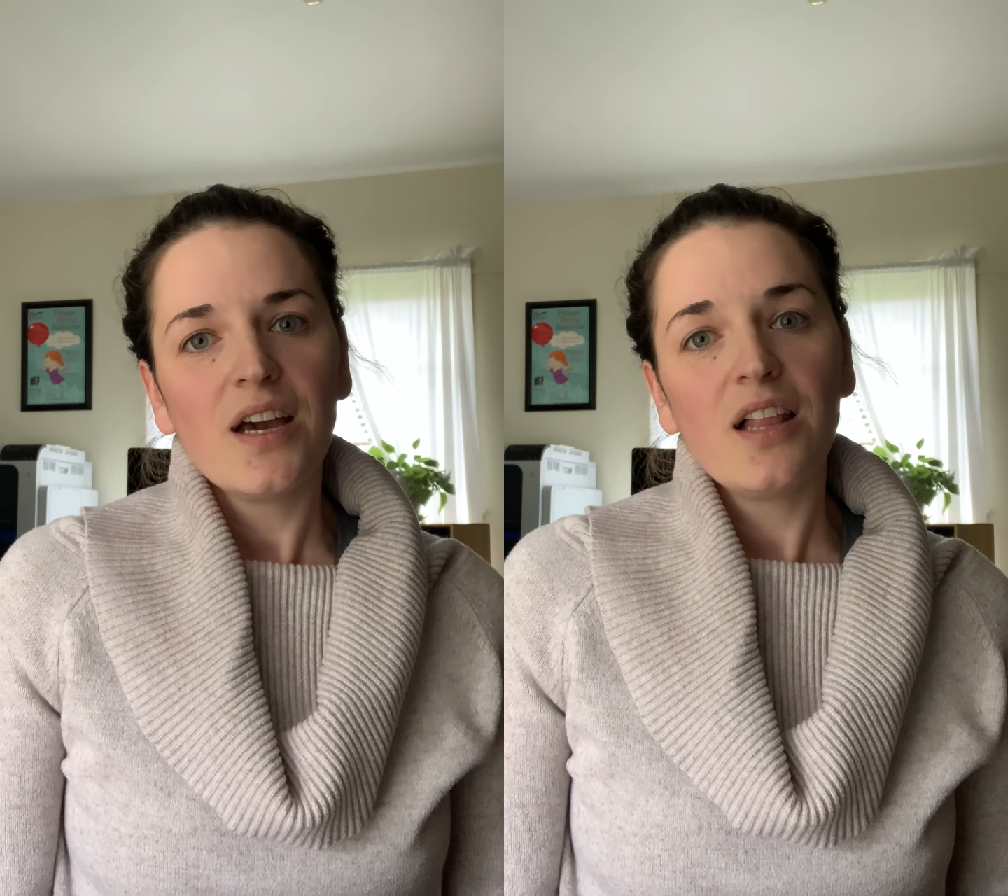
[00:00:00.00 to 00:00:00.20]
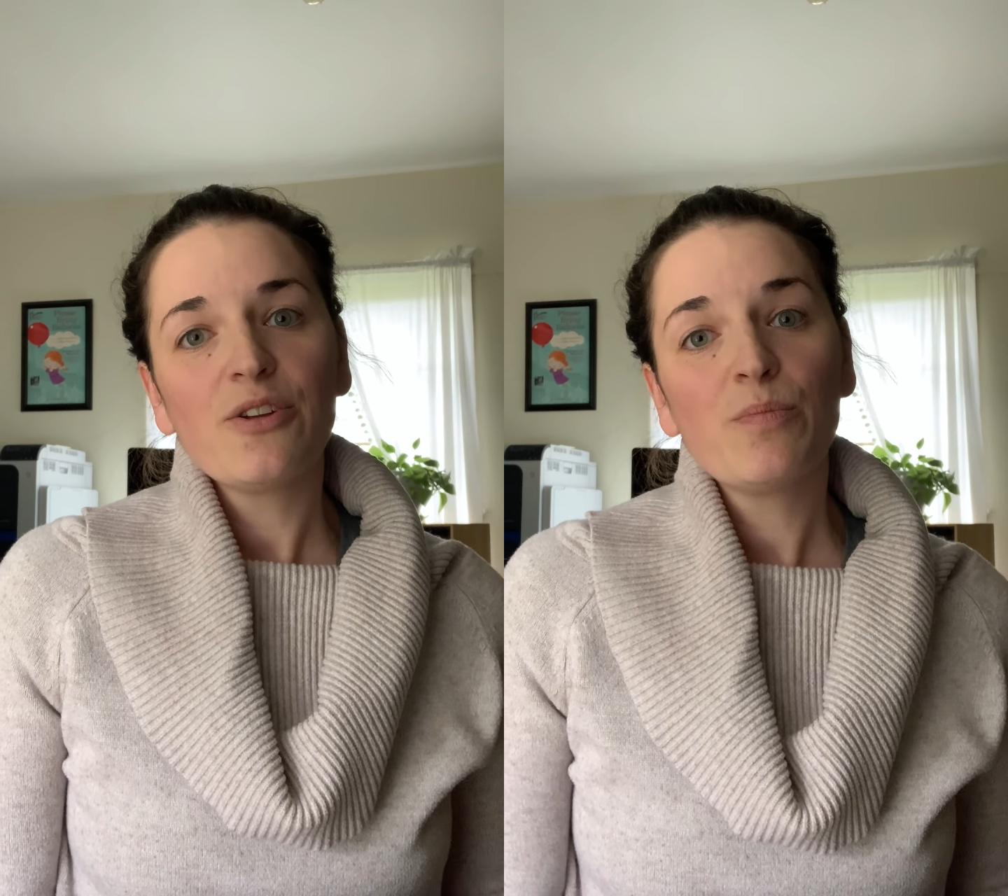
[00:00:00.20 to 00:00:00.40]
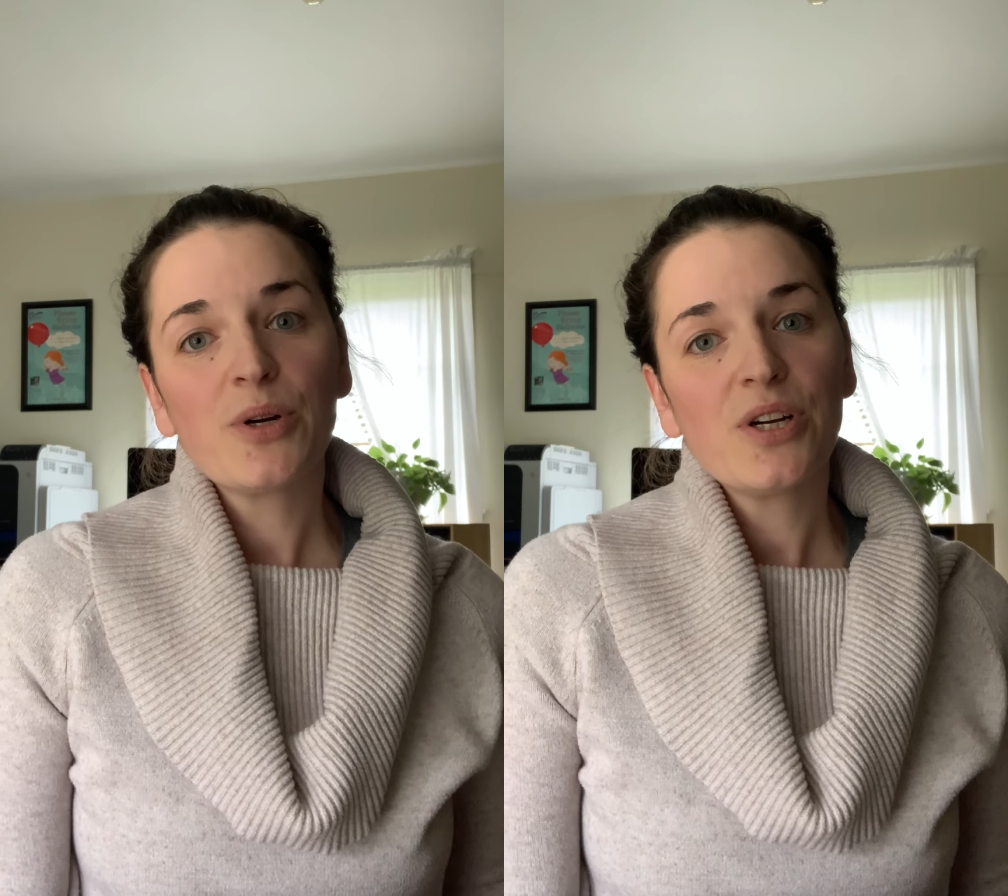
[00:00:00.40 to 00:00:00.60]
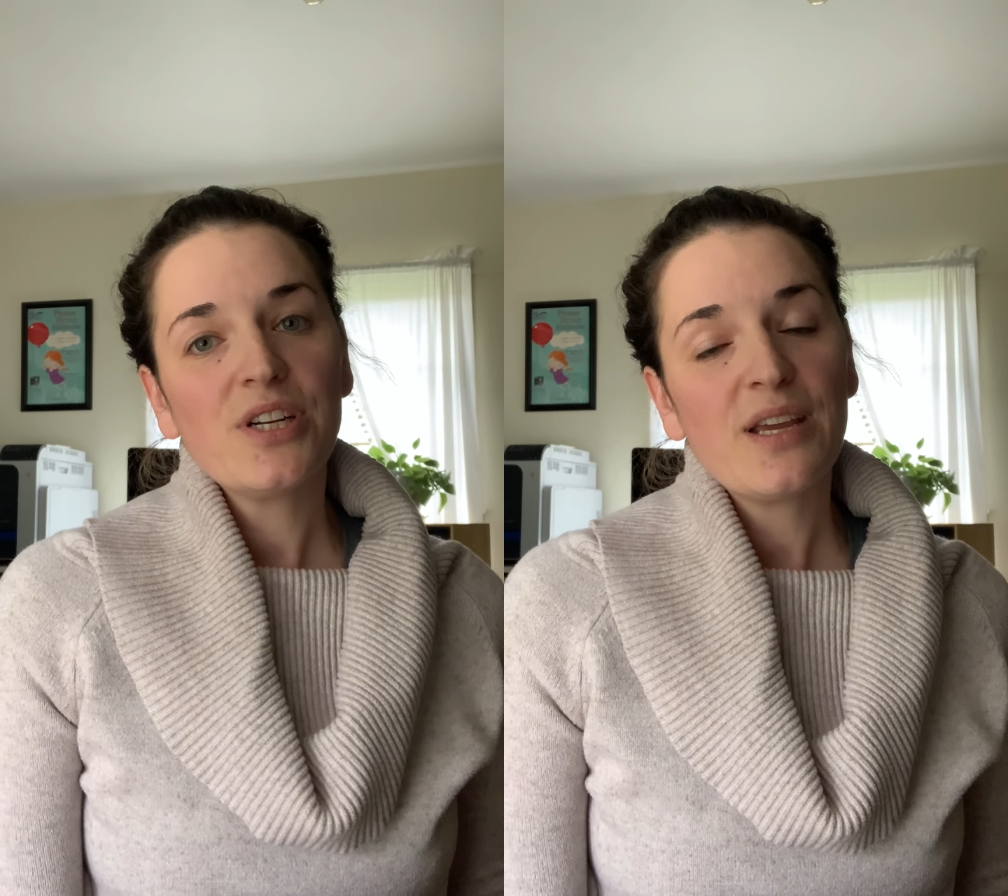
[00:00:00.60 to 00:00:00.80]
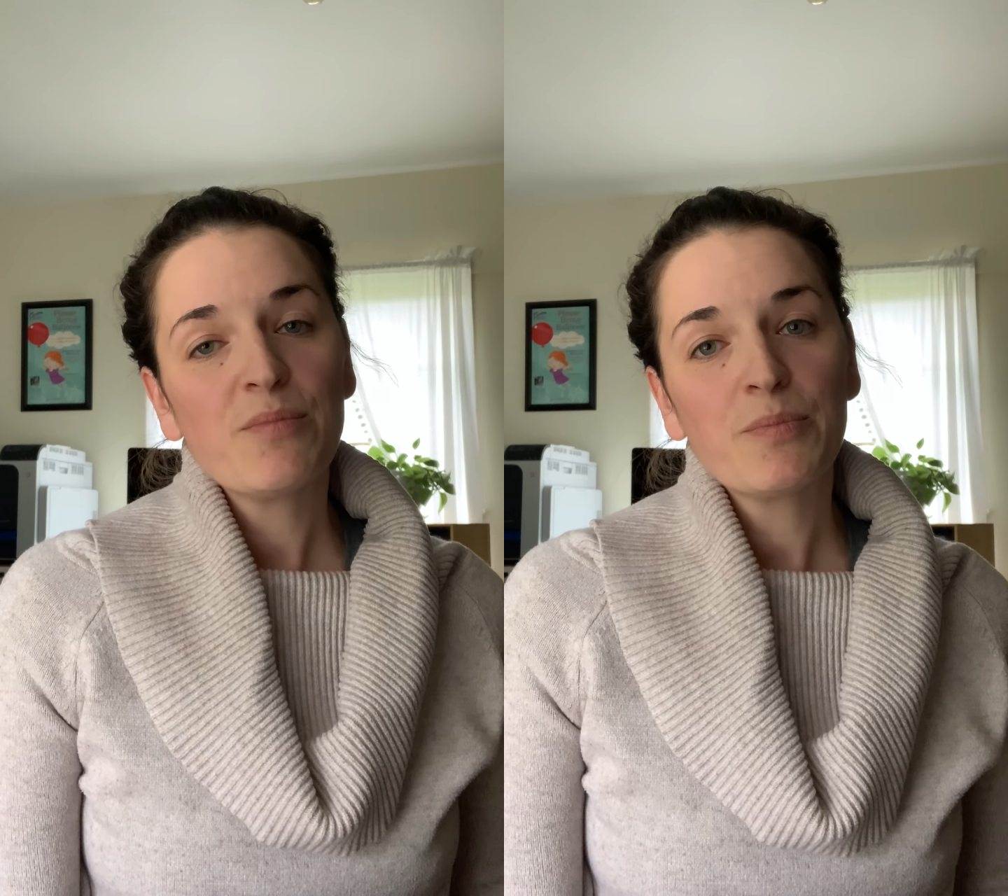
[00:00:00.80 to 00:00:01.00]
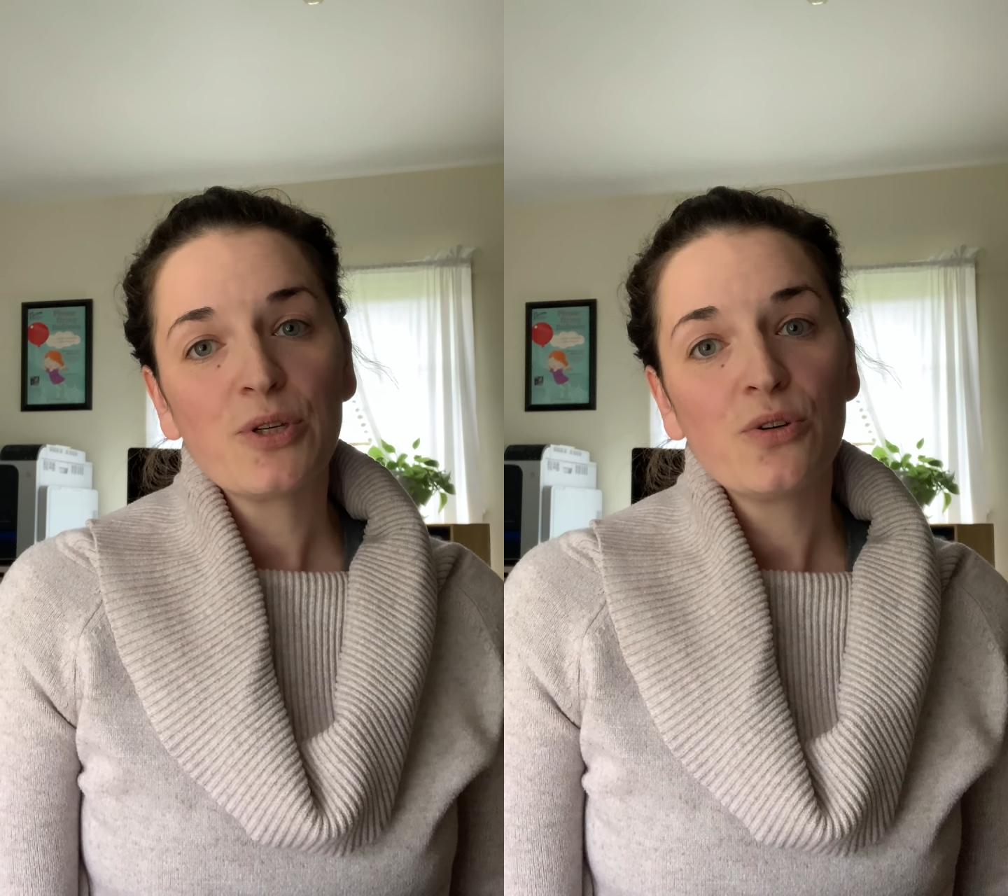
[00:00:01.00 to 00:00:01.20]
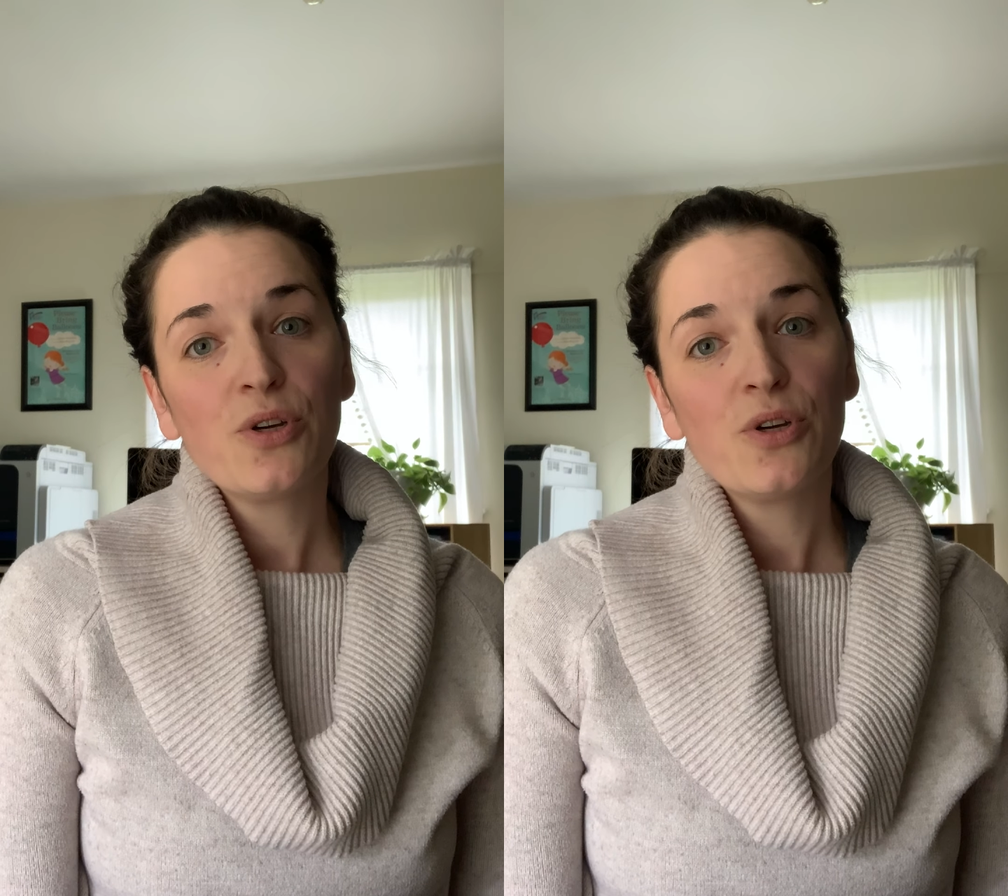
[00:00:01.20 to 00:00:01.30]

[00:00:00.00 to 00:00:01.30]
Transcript: a little bird named Blue